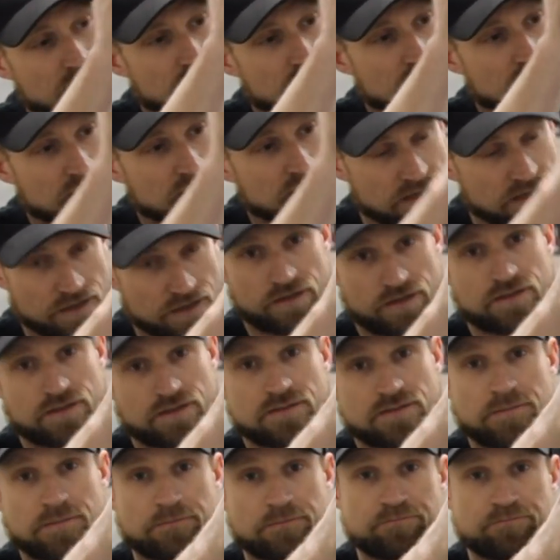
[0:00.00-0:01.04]
here,
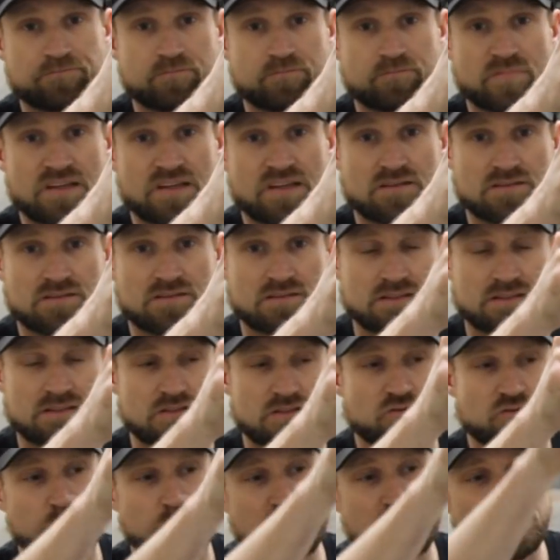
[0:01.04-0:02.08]
this
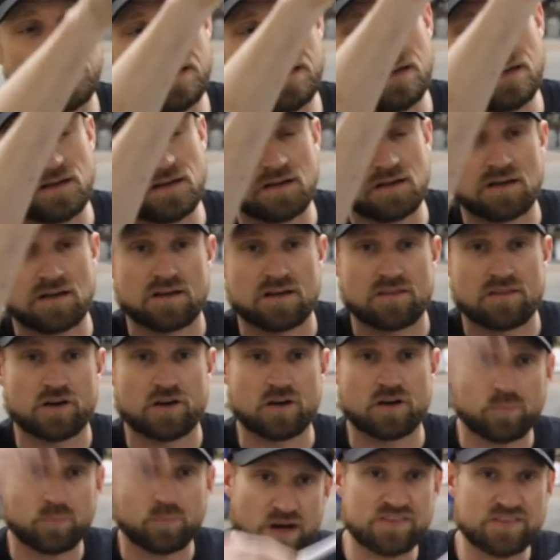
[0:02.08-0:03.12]
would be the
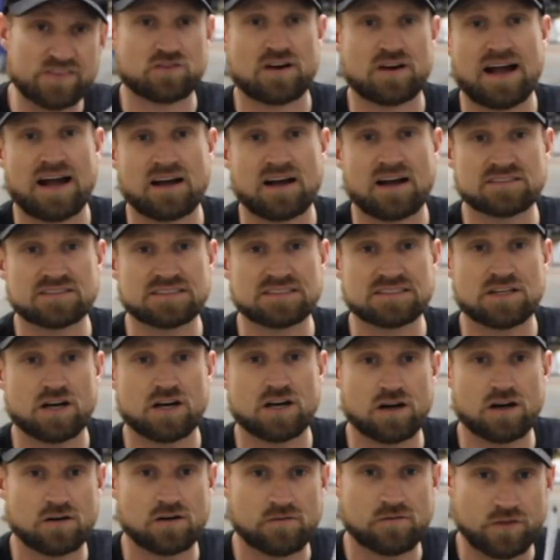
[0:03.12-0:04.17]
compressor housing
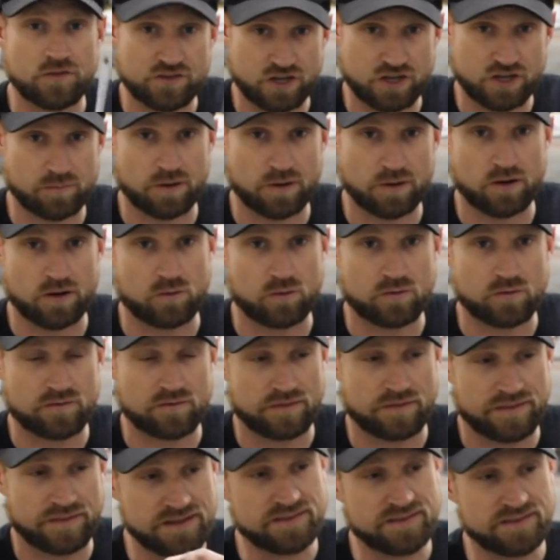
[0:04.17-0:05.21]
of the turbo.
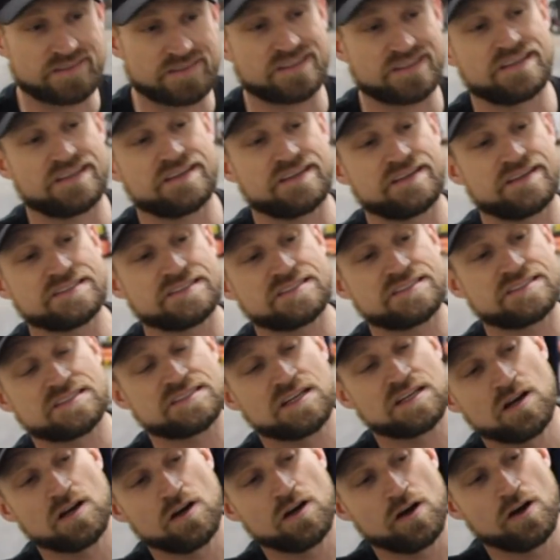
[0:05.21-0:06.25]
This is
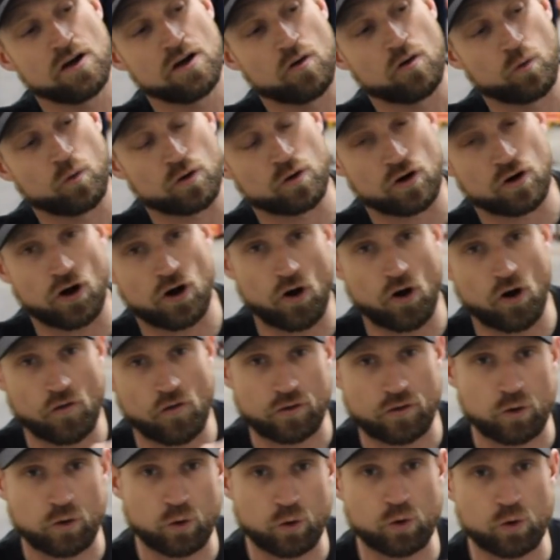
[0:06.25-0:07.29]
where all the
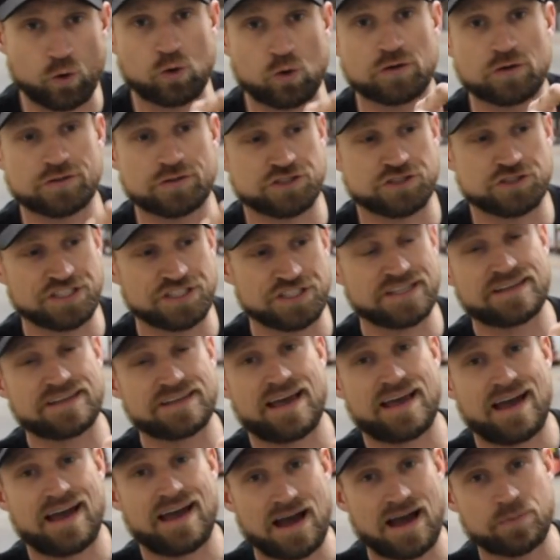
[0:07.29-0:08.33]
cool shit
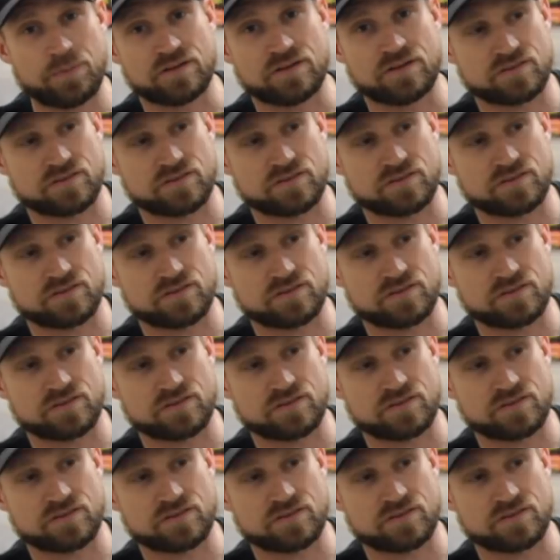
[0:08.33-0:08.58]
happens,